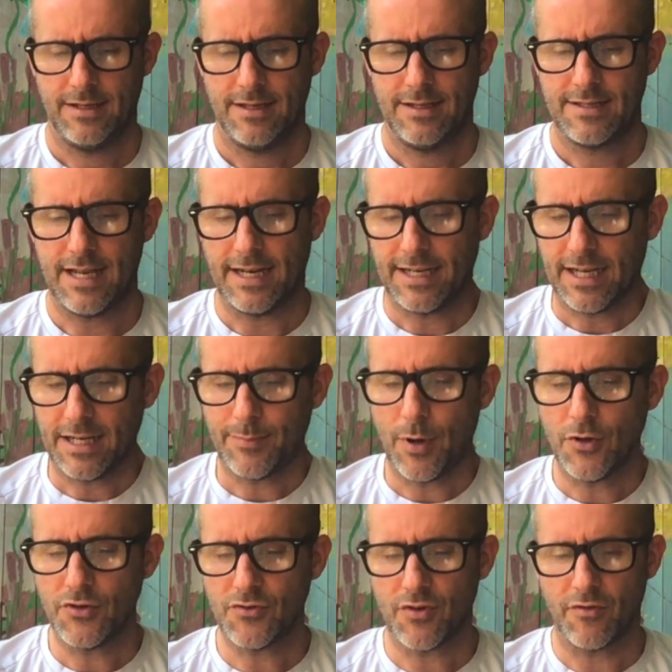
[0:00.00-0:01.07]
Stanley had a
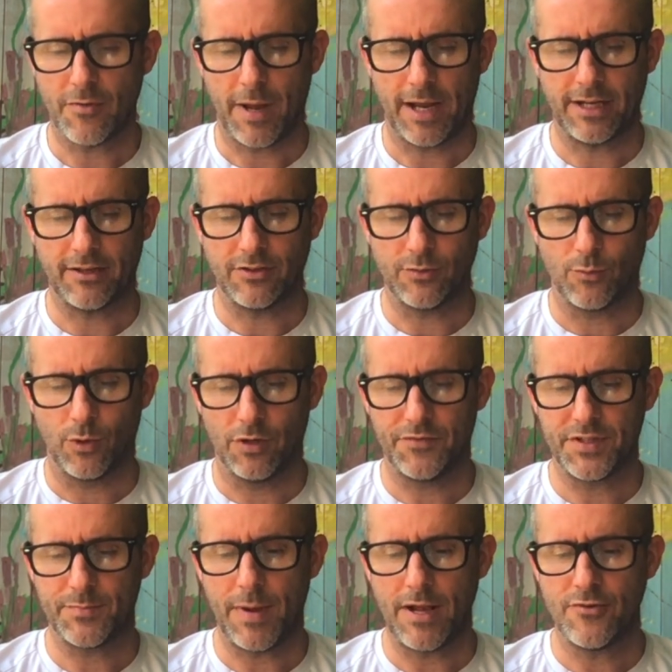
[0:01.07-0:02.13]
poster of him hanging on the wall of
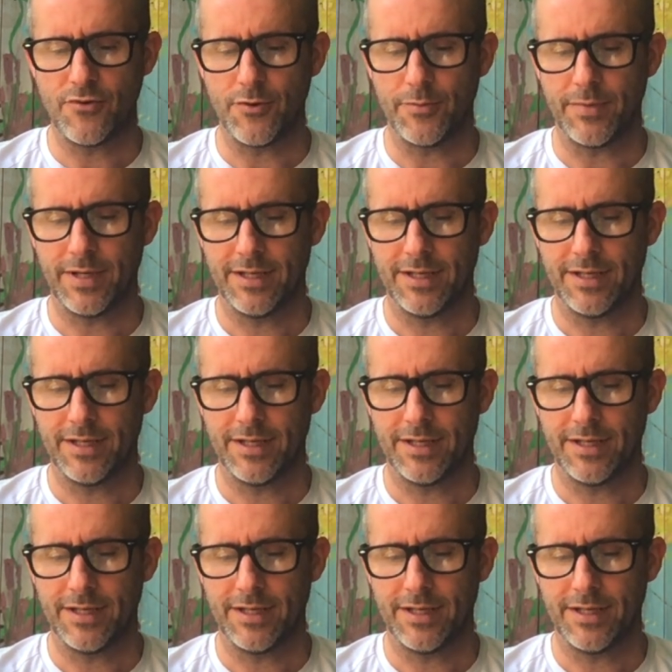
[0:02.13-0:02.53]
his bedroom.